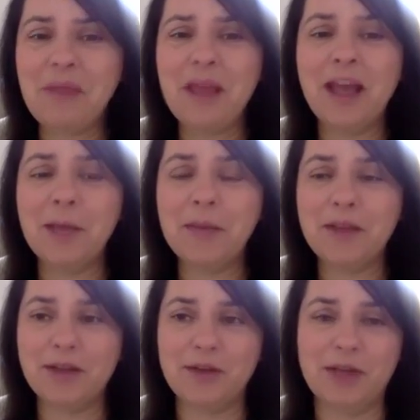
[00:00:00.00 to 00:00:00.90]

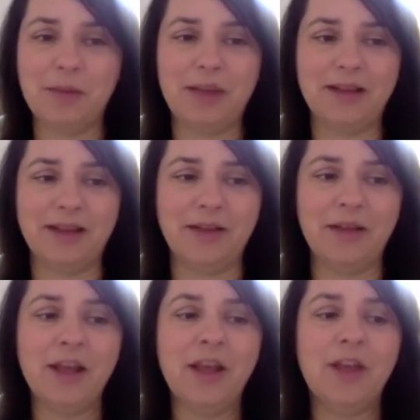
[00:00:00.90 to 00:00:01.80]
Absolutely amazing.
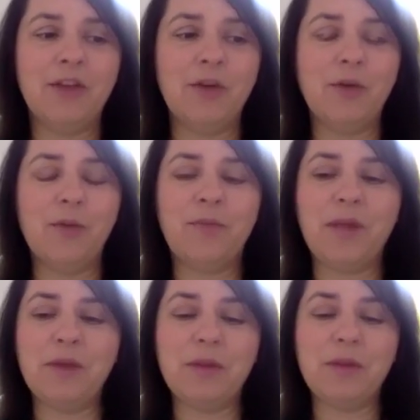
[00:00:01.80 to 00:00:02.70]
So I
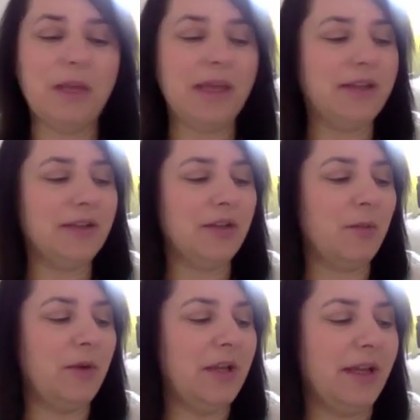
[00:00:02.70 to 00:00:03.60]
was speaking to
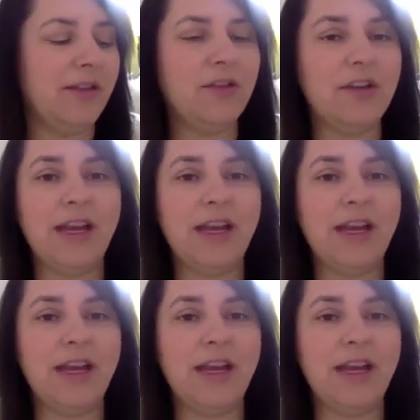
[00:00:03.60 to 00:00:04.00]
someone yesterday,